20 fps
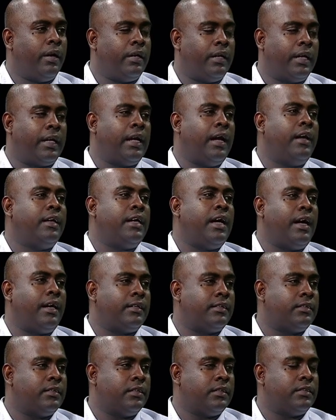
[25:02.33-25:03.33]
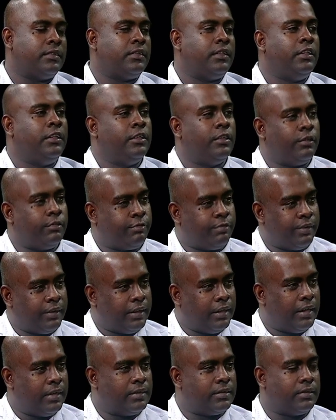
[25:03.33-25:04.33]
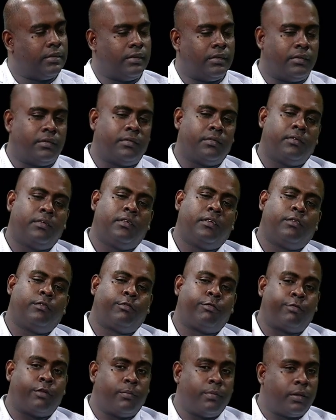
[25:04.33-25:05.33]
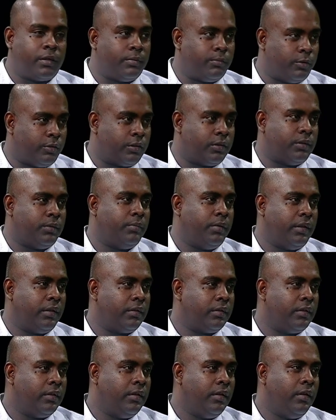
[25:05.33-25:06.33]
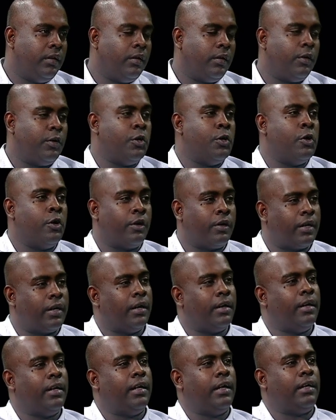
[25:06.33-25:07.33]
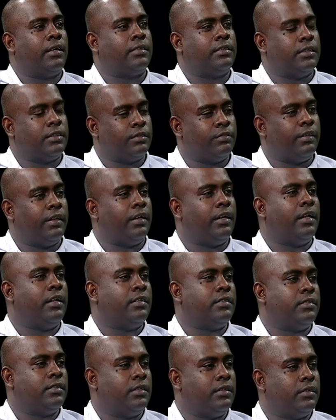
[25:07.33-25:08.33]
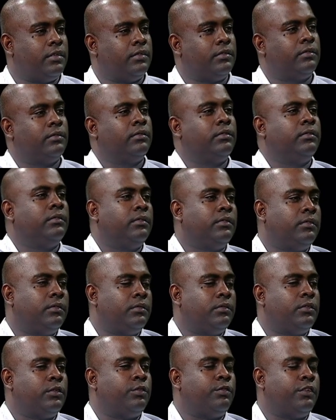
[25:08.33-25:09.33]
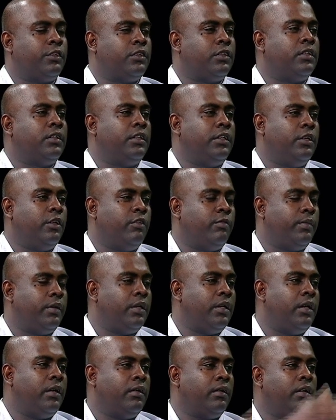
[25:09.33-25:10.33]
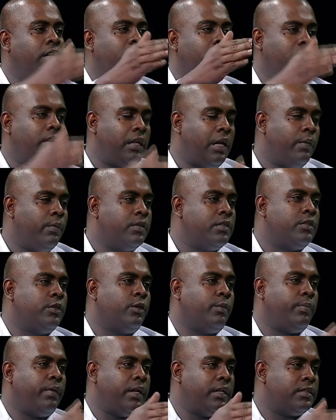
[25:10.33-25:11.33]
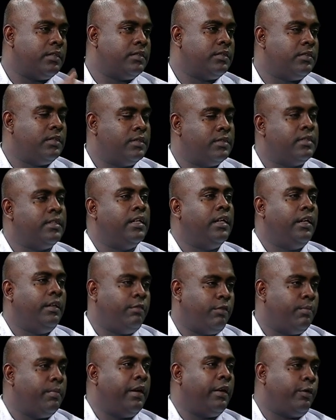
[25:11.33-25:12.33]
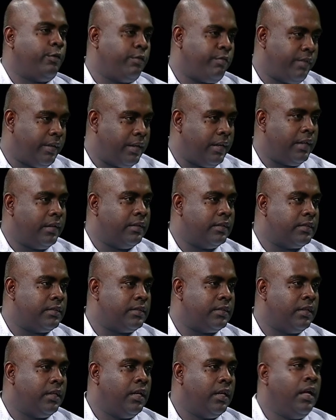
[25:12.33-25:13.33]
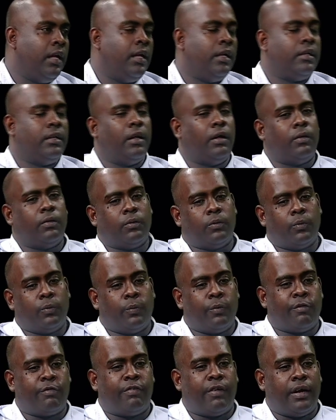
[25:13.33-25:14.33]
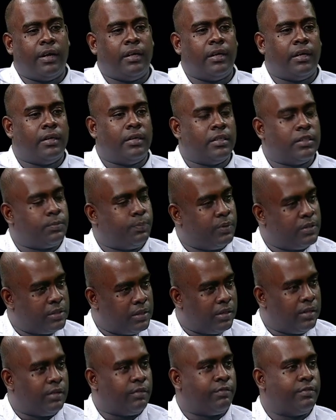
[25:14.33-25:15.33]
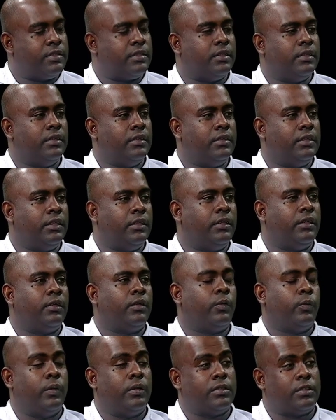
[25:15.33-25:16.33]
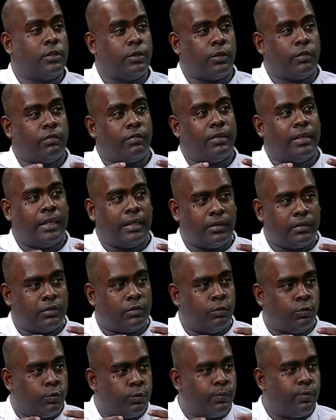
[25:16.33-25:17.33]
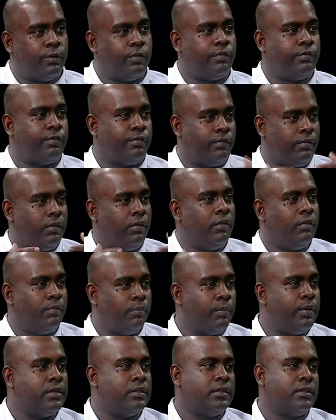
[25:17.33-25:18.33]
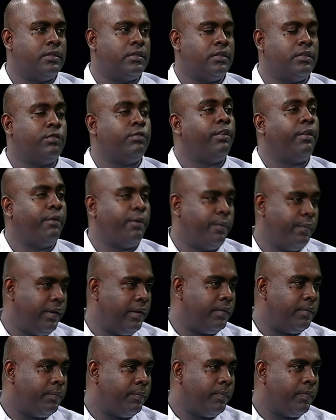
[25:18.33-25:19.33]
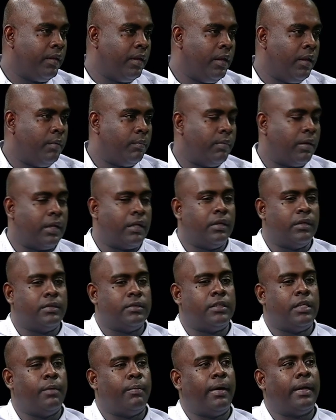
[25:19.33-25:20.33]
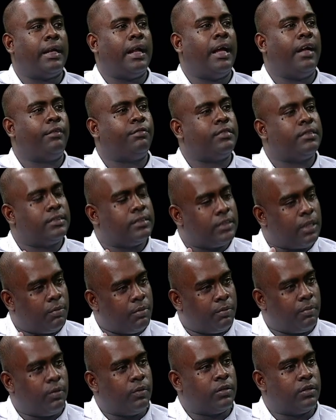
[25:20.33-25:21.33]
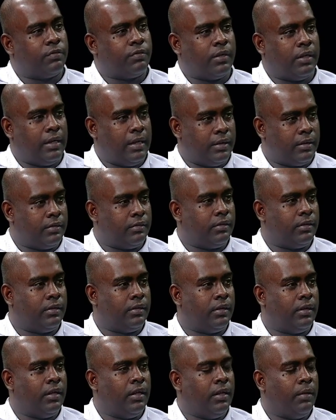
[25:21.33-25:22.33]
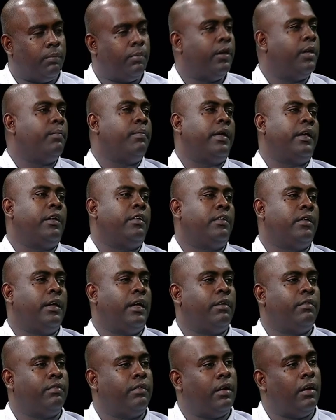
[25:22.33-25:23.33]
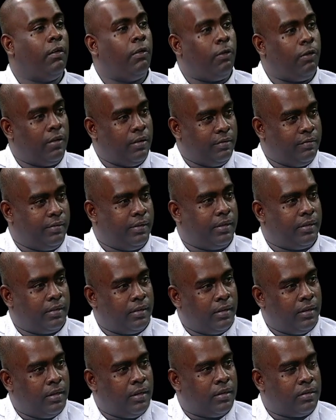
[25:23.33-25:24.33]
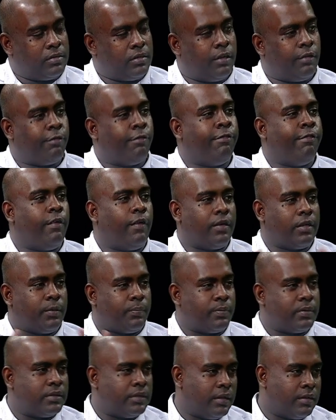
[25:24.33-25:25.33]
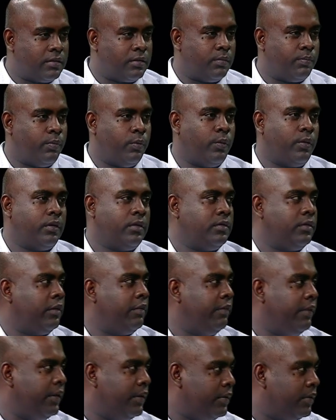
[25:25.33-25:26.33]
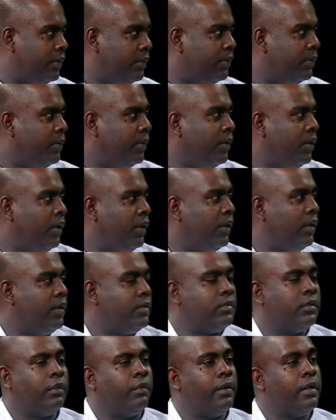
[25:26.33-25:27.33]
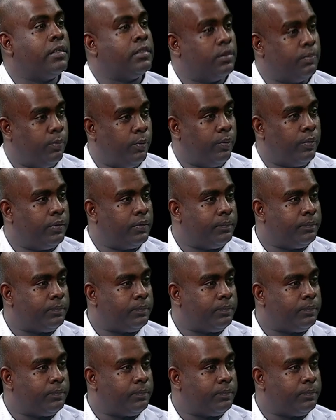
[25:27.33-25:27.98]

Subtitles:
they can't access enough financing from the commercial bank, nor can they access financing sufficiently enough because that will surpass the ceiling for microfinance. Now, we find that this particular facility will serve that group of businesses very well because they might have some amount of collateral, but they might not have all of it. So the 40% support is a great support.